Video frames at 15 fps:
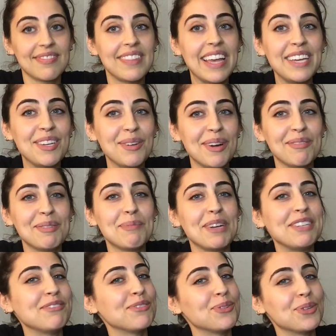Thank you
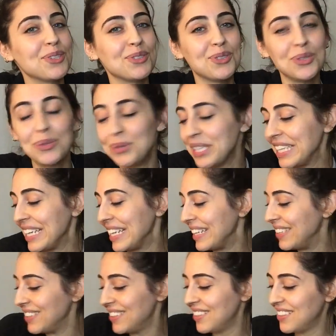everybody for tuning
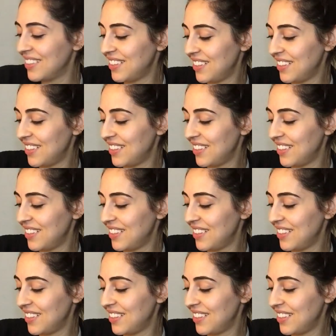in.